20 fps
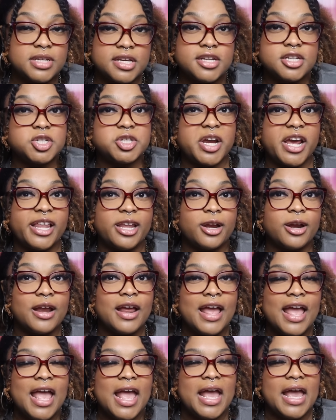to his trailer,
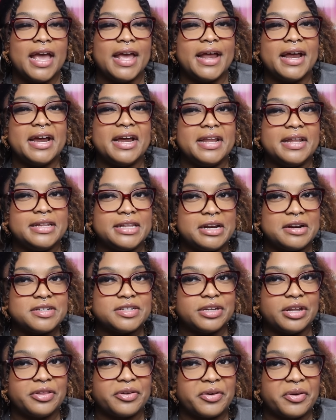and there's
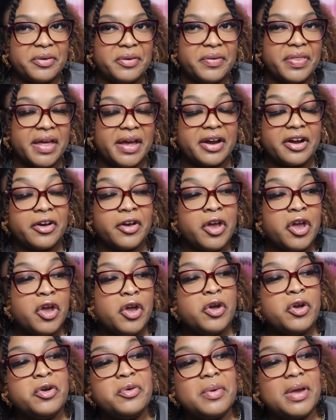another girl there
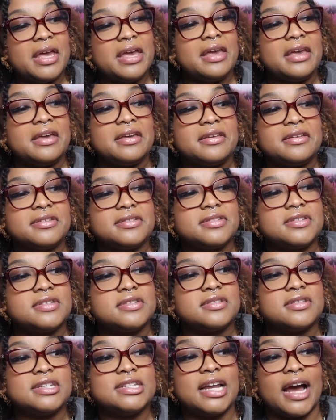who
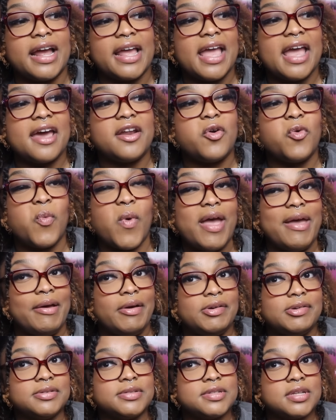is Diana
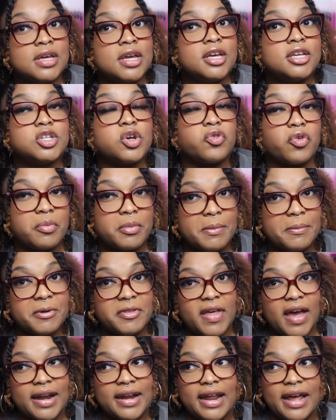Wells. So remember
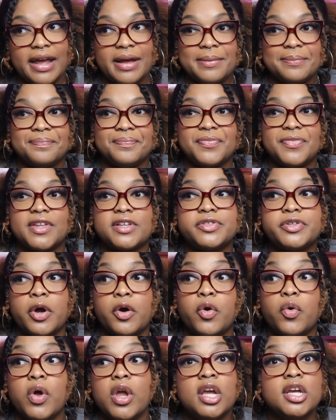that name.
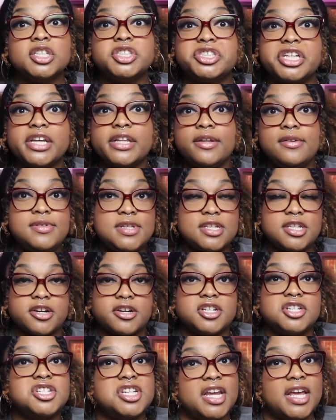So she loses
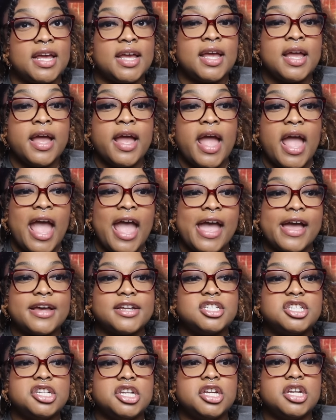her shit,
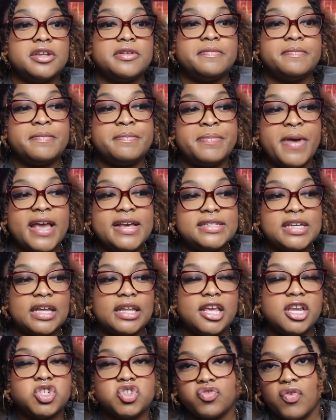and she
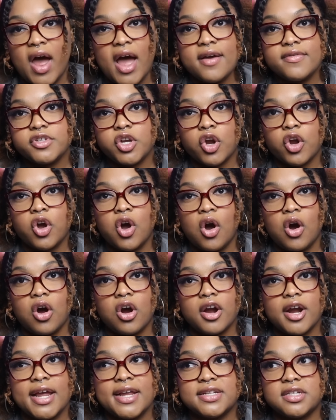basically drives her
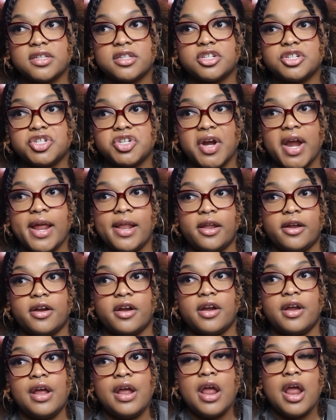car into the
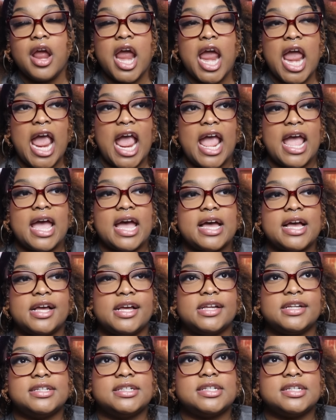trailer,
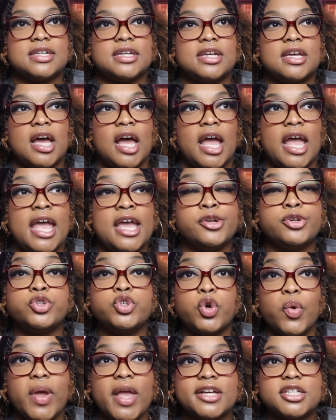and in
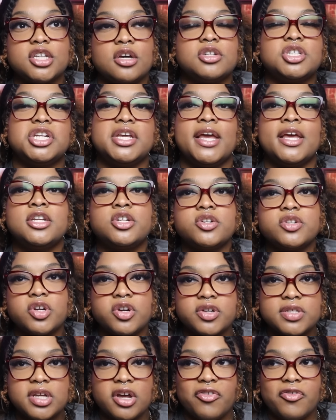doing so, she injures
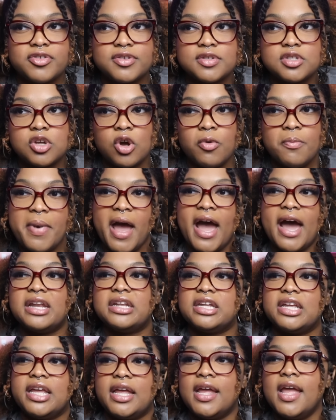herself so
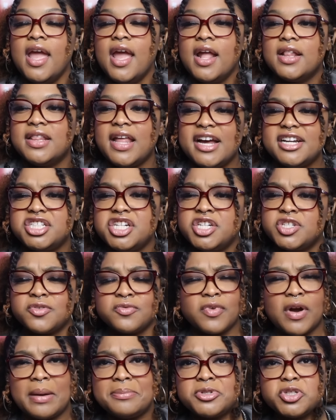badly that she's
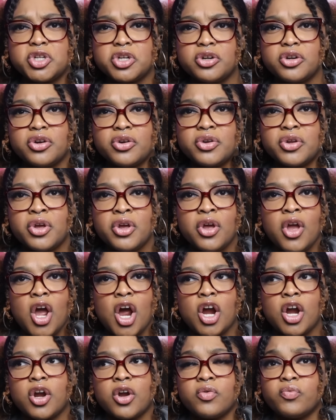ruptured
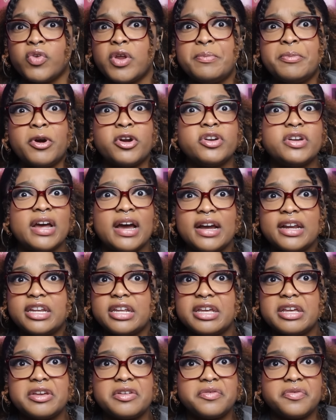her
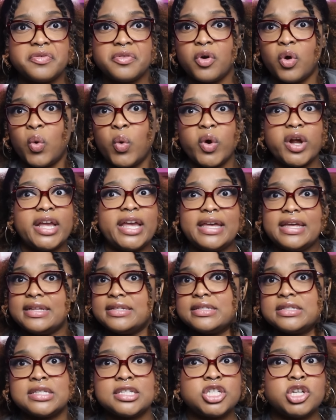reproductive
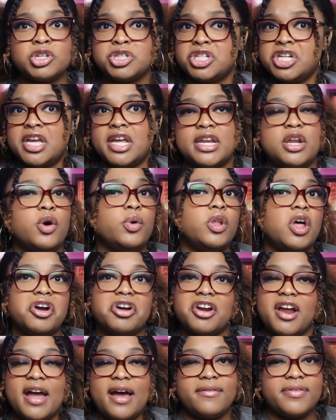organs, so she can no
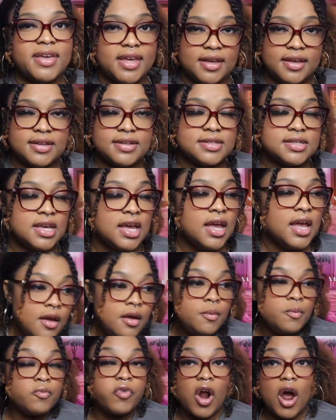longer have kids.
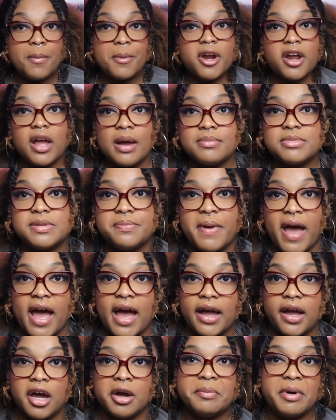Robert comes
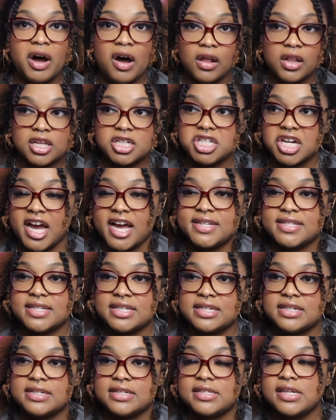back,
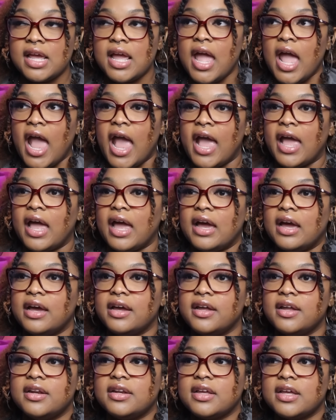apologizes,
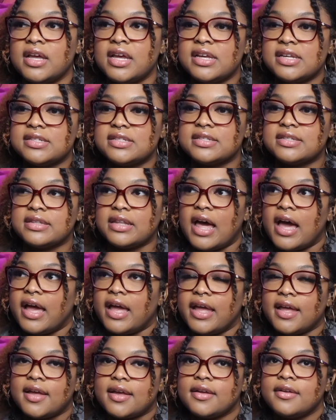and is
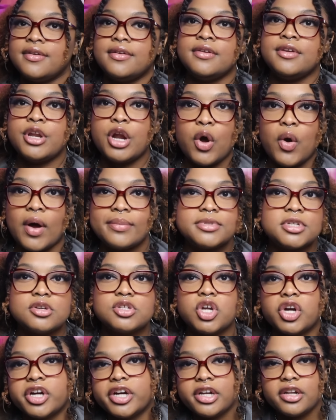like, you know, I'm so
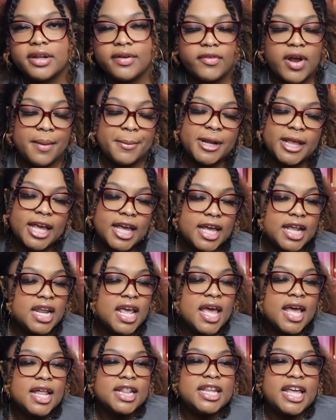sorry, it'll never happen again.
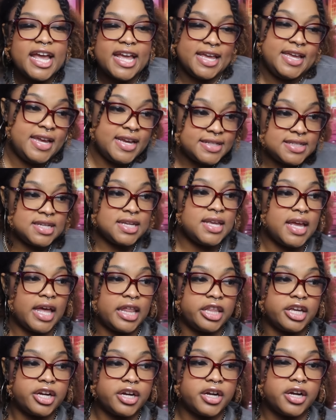They get
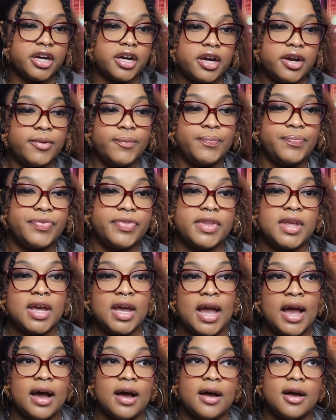together.
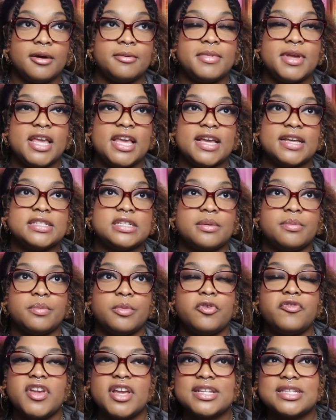He ends up
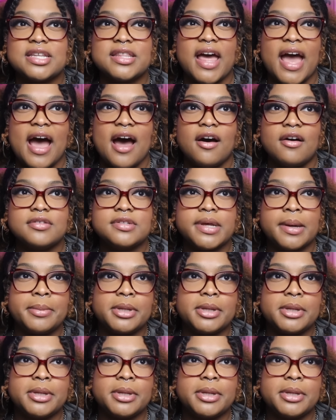moving into the house, I